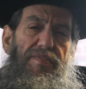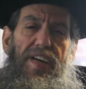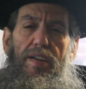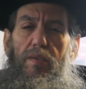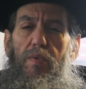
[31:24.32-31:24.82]
I
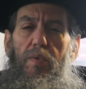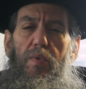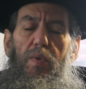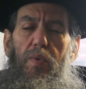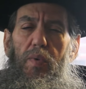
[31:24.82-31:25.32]
forget
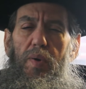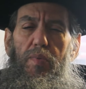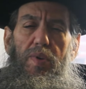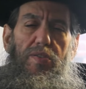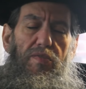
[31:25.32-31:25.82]
who
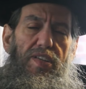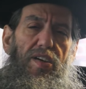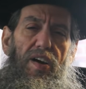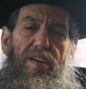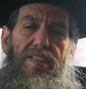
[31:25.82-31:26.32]
it was who
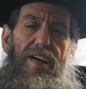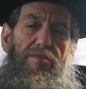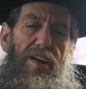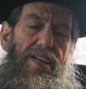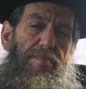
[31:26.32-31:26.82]
retired.
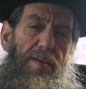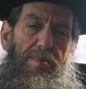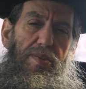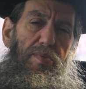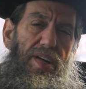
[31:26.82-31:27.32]
Not Wright, maybe
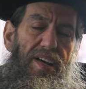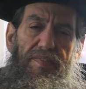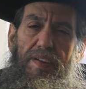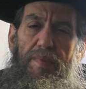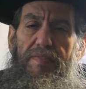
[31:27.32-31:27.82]
it was the one
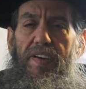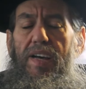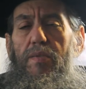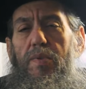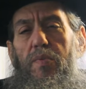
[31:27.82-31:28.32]
after him. I
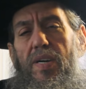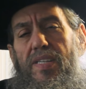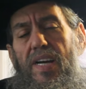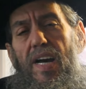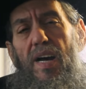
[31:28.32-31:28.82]
forget who it
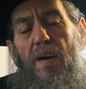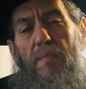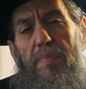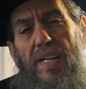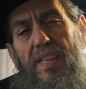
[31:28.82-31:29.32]
was.
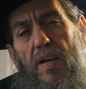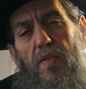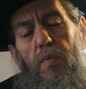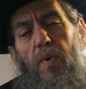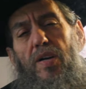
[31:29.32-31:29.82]
But
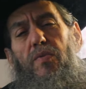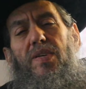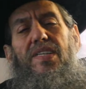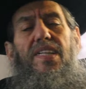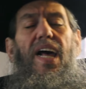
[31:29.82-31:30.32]
the one who
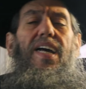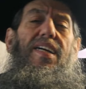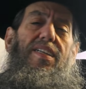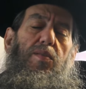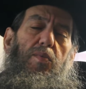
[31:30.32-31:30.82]
was
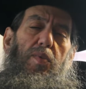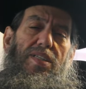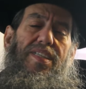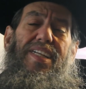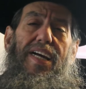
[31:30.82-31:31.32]
slated
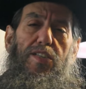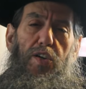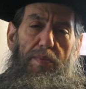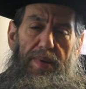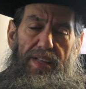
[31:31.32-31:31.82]
was Dick
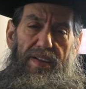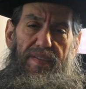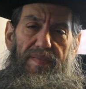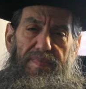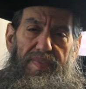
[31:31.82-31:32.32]
Durbin.
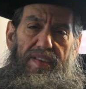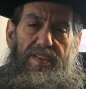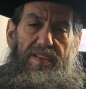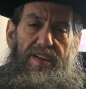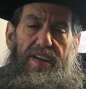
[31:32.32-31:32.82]

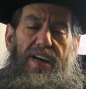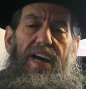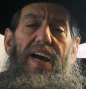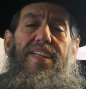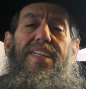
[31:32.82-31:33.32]

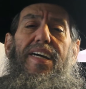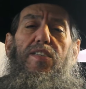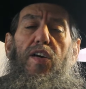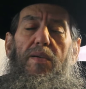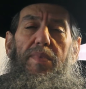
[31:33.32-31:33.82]
And
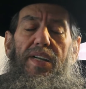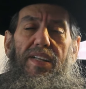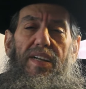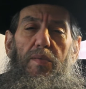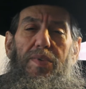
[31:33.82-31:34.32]
Dick
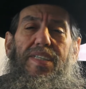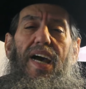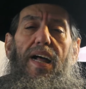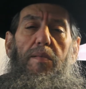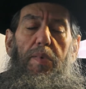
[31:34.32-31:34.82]
Durbin was
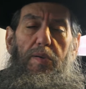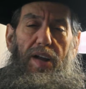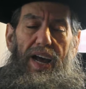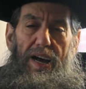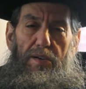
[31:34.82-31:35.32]

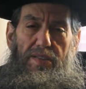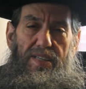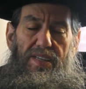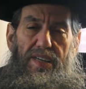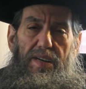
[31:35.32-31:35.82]
elbowed
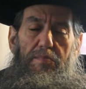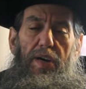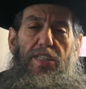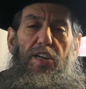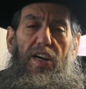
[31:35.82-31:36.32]
out
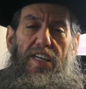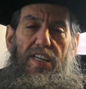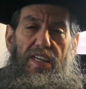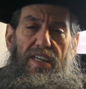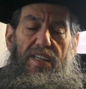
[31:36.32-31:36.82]
by
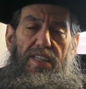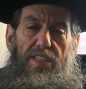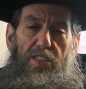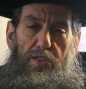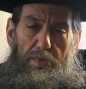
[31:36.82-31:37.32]
Chuckie
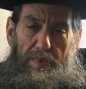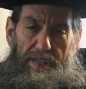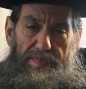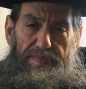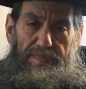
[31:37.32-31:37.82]
Schumer.